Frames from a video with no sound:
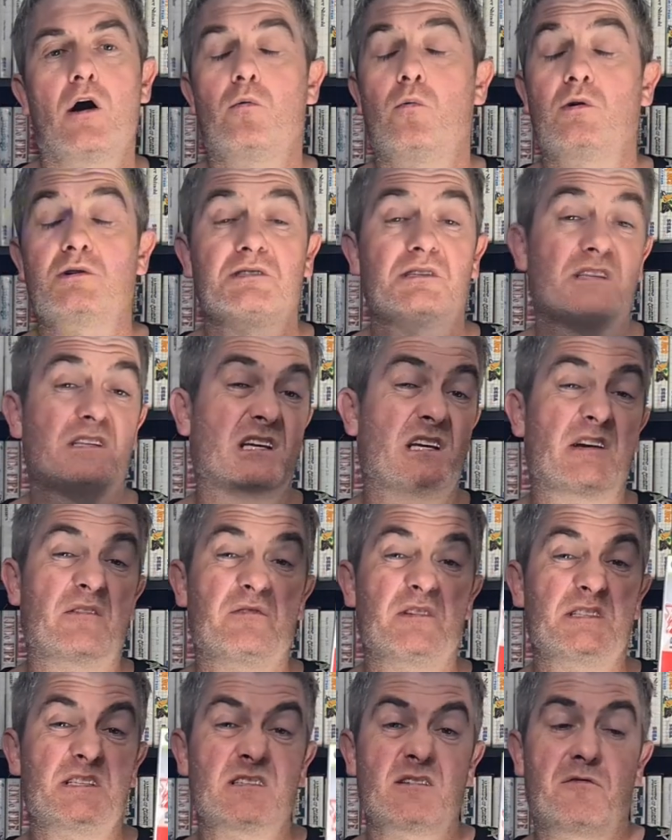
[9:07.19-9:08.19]
I wasn't thinking
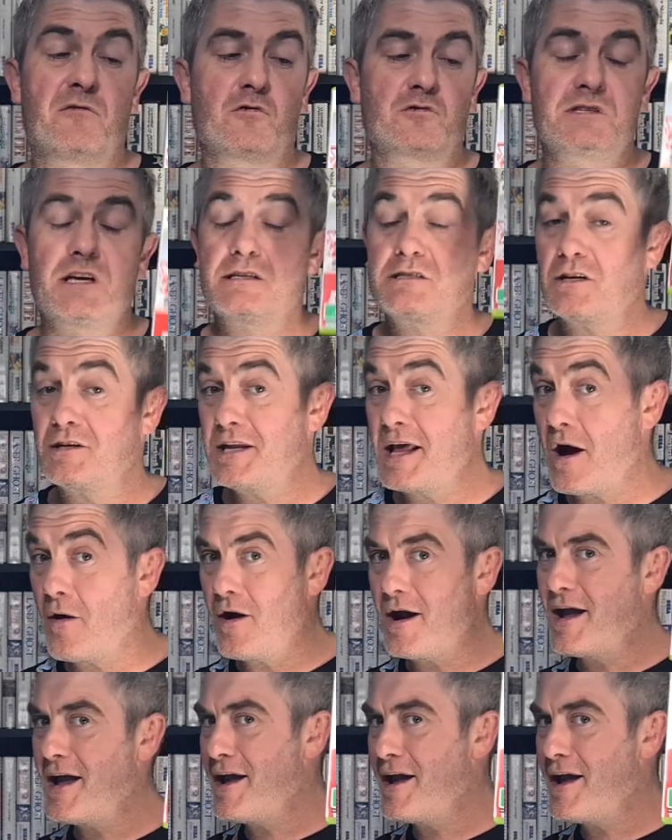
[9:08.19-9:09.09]
of this as a full set. So now I